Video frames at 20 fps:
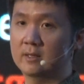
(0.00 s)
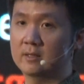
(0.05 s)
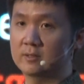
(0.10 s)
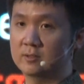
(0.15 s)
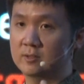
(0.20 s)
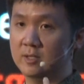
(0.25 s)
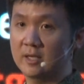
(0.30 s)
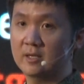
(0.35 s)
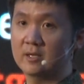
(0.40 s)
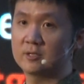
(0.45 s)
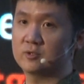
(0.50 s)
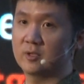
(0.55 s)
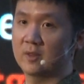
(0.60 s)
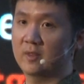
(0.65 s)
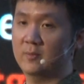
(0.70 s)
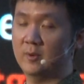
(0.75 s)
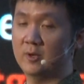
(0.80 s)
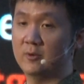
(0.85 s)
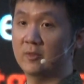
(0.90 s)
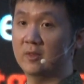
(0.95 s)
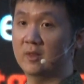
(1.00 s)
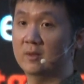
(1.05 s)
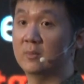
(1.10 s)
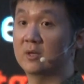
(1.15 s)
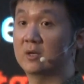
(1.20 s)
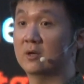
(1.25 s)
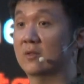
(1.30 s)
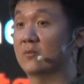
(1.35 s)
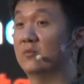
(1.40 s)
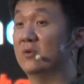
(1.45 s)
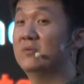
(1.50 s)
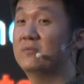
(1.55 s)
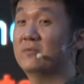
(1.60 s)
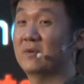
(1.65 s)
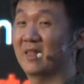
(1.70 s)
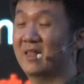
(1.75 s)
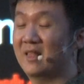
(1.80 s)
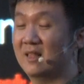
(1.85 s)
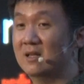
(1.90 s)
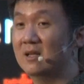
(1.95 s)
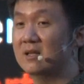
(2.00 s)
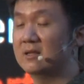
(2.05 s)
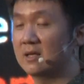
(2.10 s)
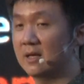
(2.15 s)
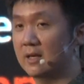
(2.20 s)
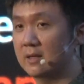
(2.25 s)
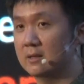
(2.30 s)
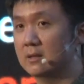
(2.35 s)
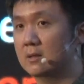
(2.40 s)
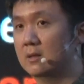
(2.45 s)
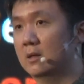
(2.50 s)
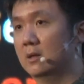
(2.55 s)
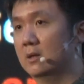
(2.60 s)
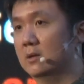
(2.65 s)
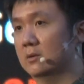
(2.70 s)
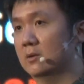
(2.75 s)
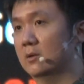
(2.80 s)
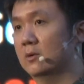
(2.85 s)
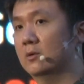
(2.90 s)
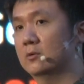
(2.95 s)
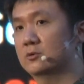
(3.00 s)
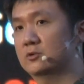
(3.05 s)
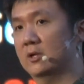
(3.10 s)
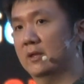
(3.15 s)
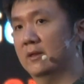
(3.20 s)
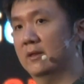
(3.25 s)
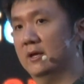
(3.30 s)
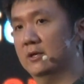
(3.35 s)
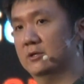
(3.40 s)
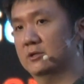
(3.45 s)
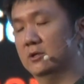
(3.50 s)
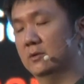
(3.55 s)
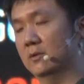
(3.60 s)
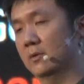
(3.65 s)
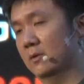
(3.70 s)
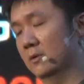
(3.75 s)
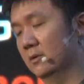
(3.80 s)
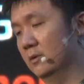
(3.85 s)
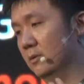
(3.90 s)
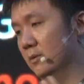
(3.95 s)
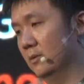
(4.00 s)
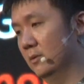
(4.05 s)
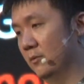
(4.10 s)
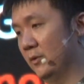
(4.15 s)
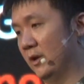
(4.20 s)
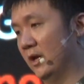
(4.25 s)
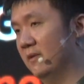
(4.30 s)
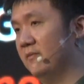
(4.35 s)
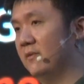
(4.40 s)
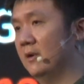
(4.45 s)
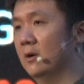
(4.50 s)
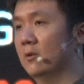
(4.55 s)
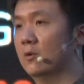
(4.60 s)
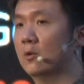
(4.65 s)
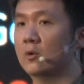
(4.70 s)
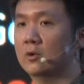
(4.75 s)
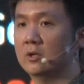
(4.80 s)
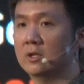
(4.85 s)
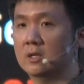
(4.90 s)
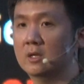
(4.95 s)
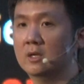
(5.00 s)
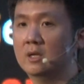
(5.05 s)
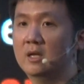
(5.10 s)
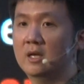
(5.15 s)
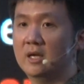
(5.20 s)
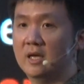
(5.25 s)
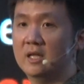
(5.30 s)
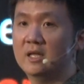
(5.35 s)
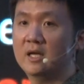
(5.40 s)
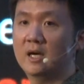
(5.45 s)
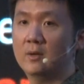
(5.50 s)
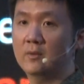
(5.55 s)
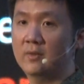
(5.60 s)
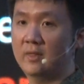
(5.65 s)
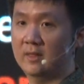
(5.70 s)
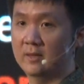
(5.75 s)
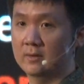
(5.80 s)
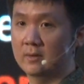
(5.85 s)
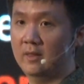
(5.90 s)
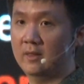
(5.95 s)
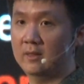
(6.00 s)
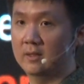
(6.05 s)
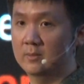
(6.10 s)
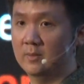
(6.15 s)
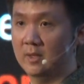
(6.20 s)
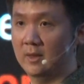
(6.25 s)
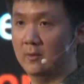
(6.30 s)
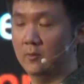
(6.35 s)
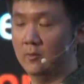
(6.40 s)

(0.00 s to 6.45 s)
the data transparency because we facilitate the whole transaction. So we have our own in-house sales team as